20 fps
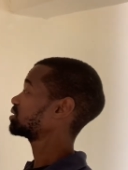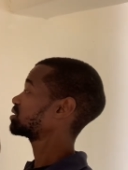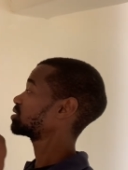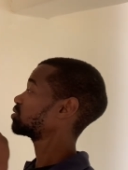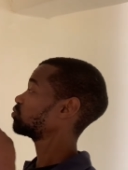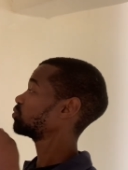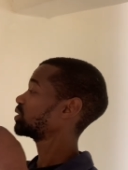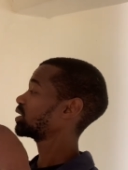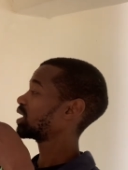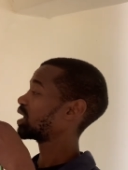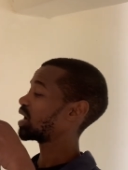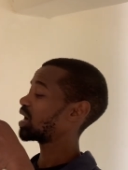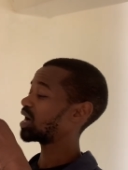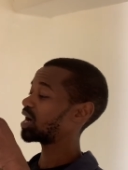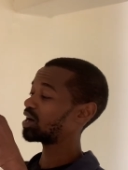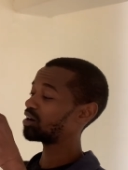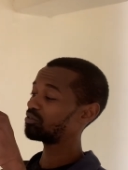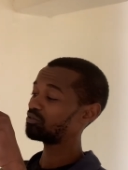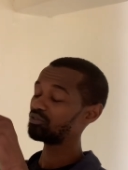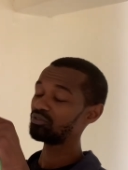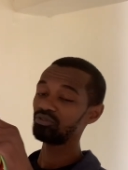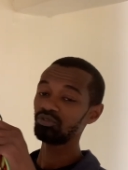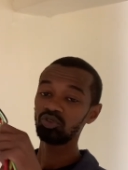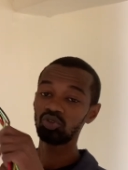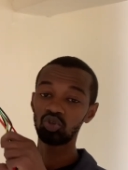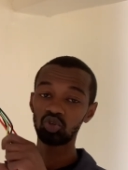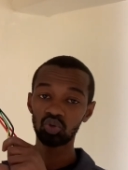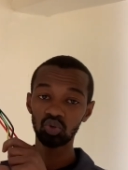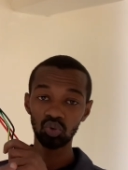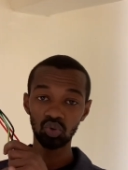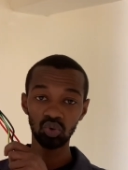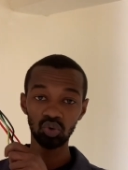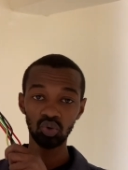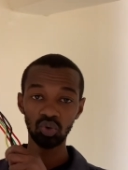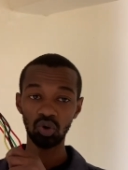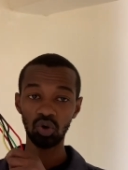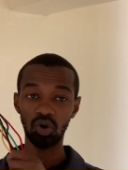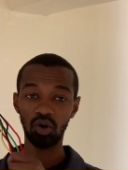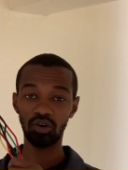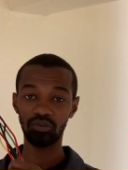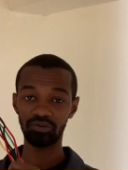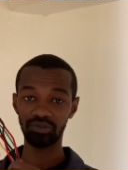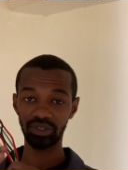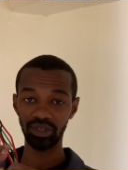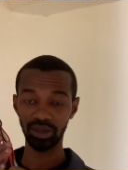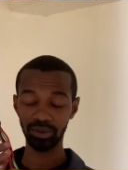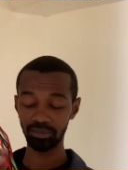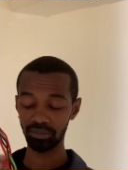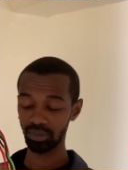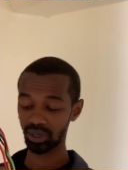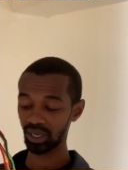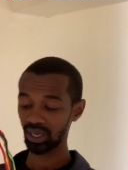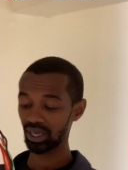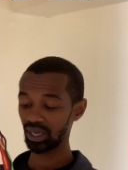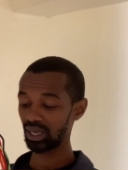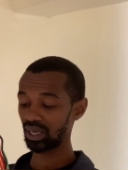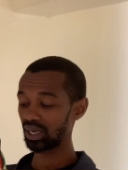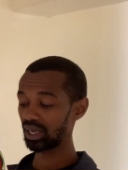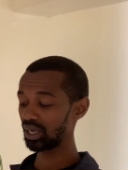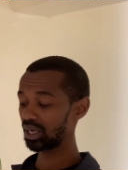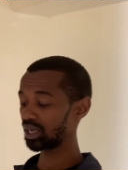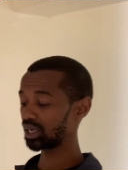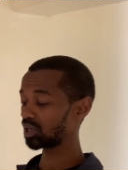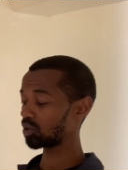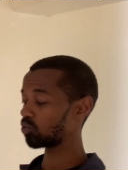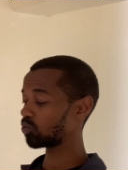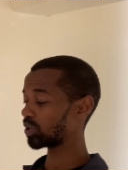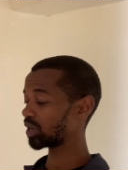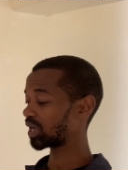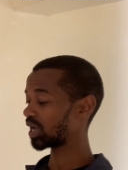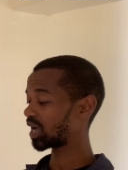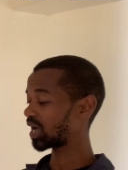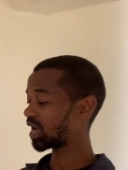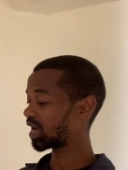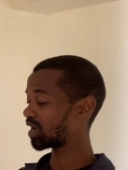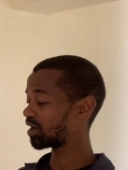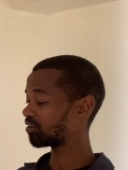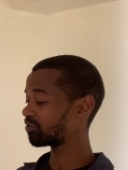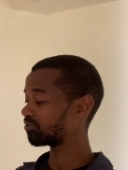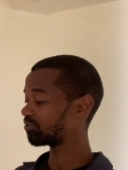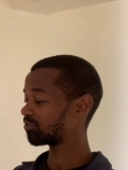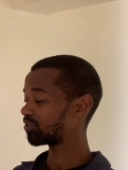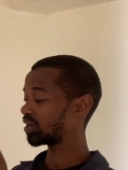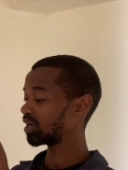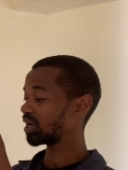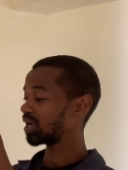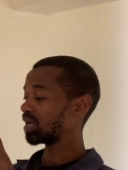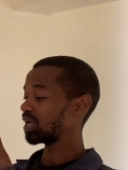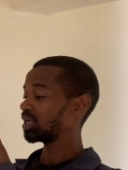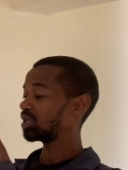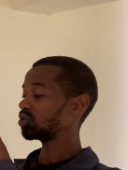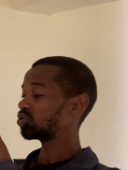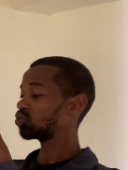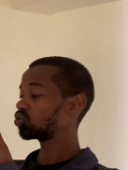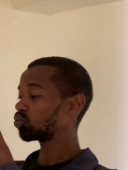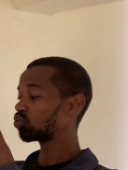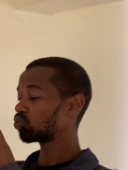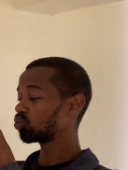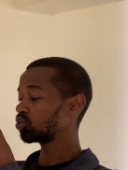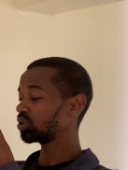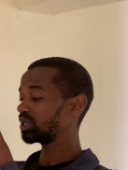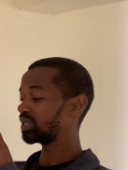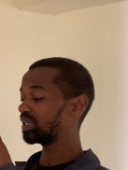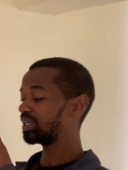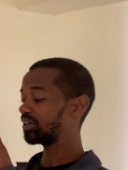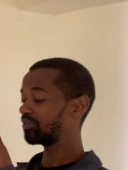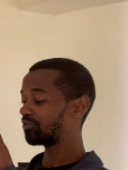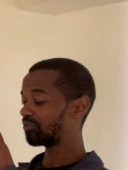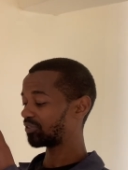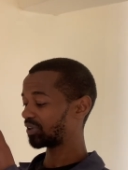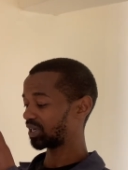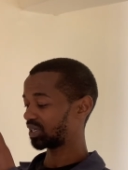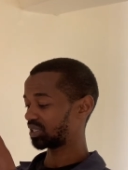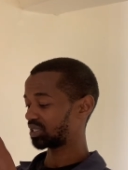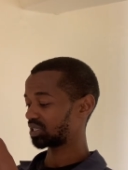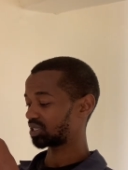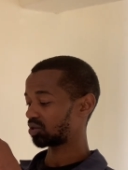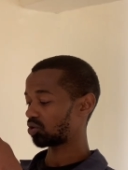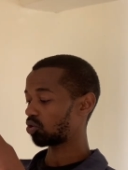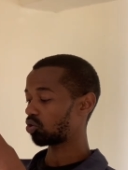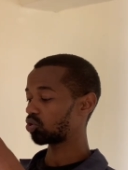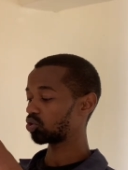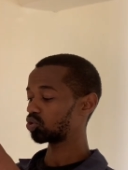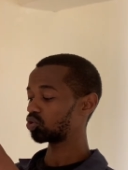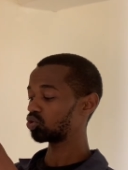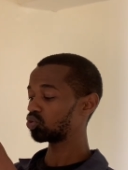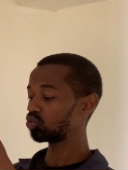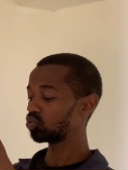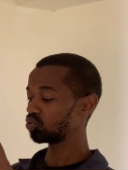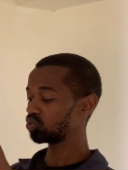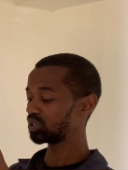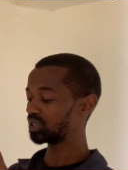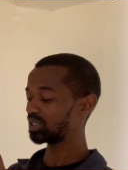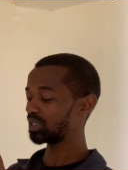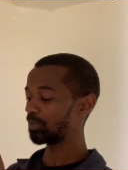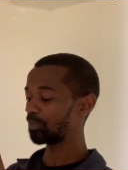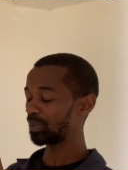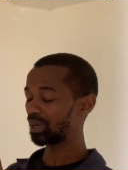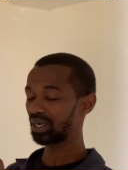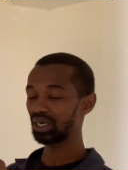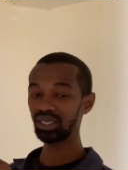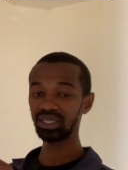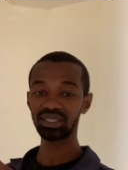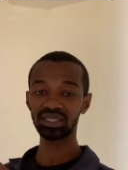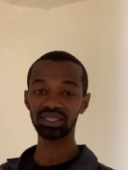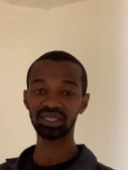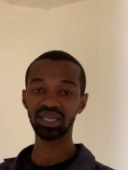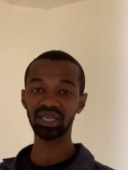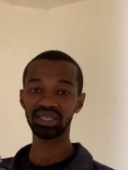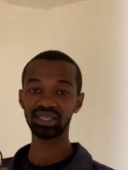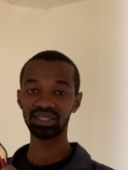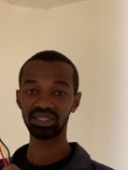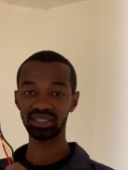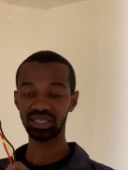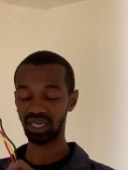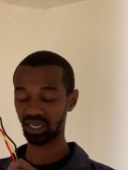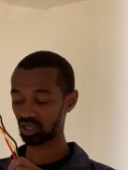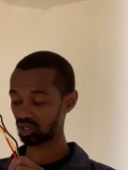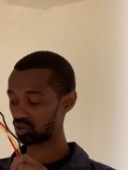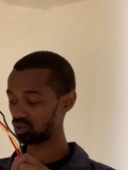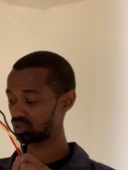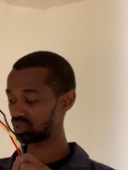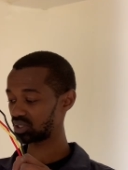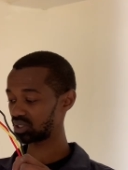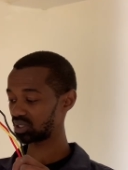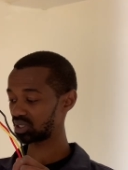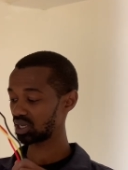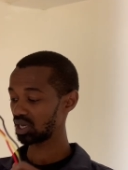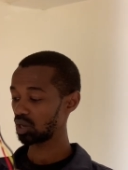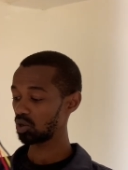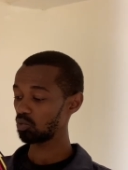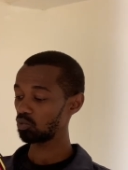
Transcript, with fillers: That is the cross-sectional area and nothing less than that. Two different or two separate circuits.